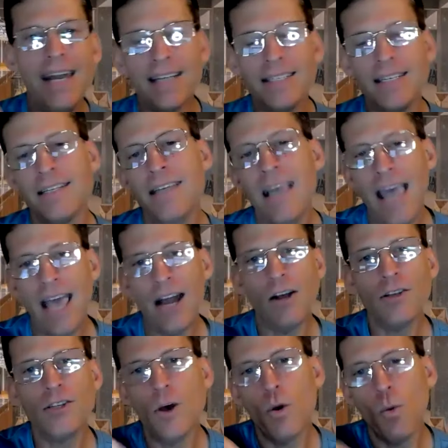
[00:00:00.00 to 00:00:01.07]
that nexus and
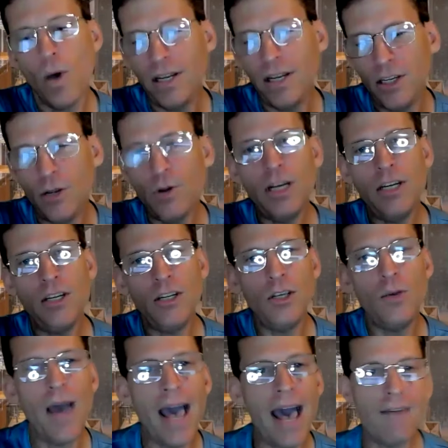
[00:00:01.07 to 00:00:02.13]
also what duty do
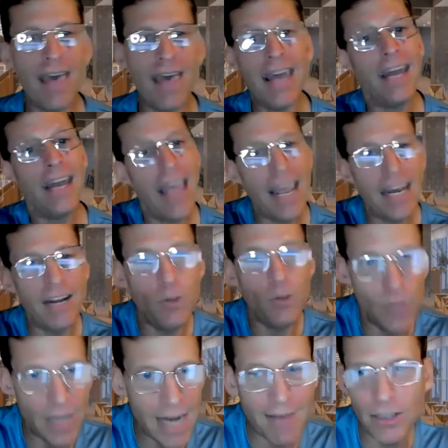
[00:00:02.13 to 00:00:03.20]
you have and and if
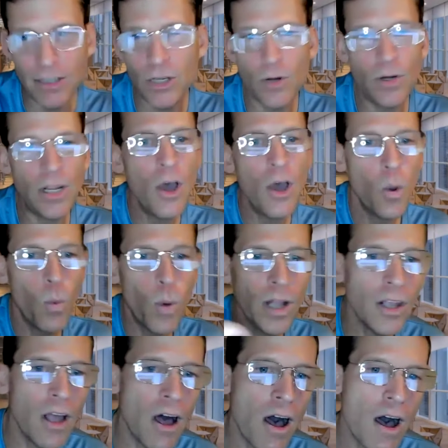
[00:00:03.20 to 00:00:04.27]
you did have a duty
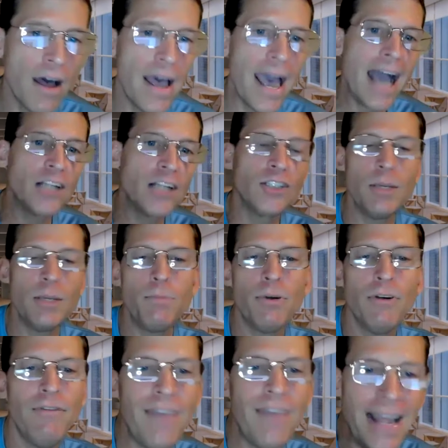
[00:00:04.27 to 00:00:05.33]
what law actually
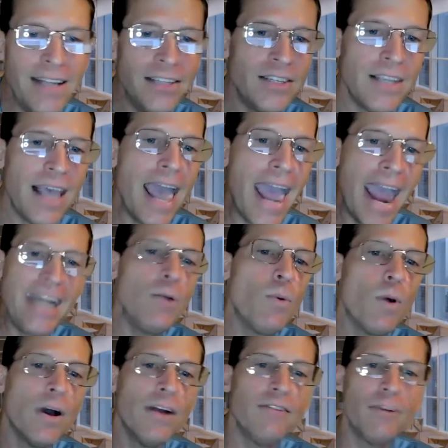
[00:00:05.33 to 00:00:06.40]
prevents
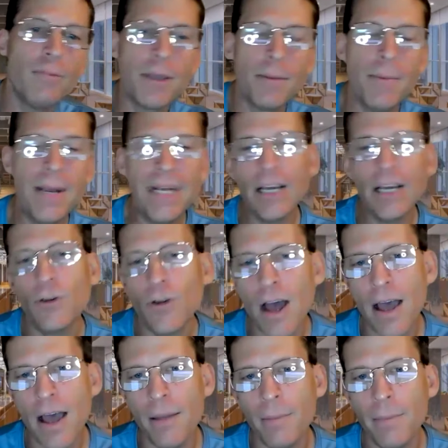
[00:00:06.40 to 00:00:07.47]
anyone from committing a
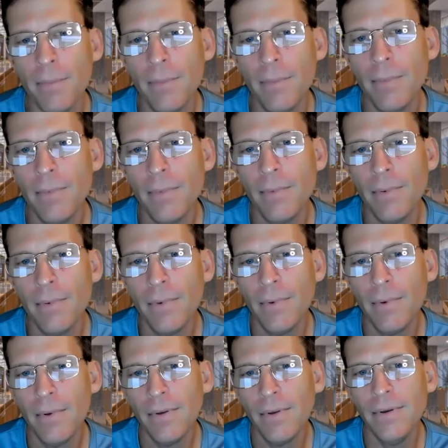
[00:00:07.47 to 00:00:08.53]
crime
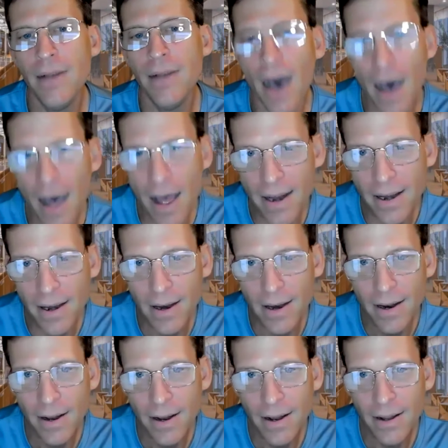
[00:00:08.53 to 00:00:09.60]
none
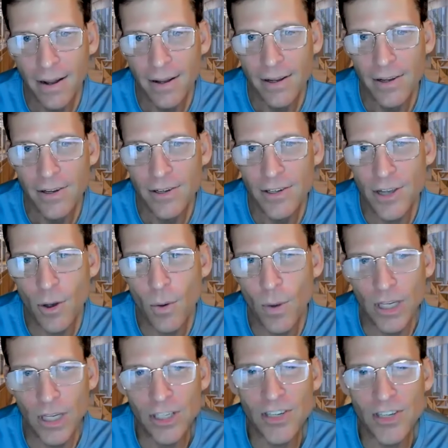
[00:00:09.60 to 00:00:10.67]
so
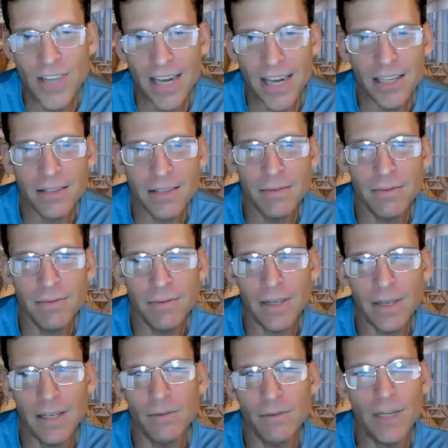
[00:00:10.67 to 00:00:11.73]
what you just said is
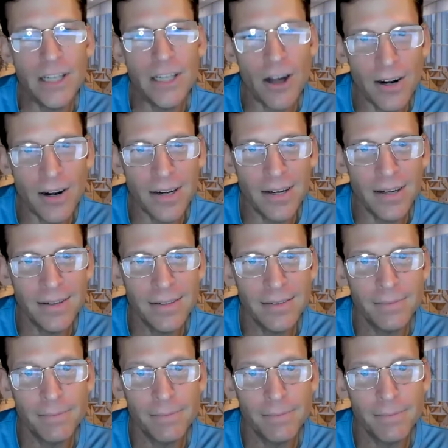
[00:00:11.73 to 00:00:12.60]
retarded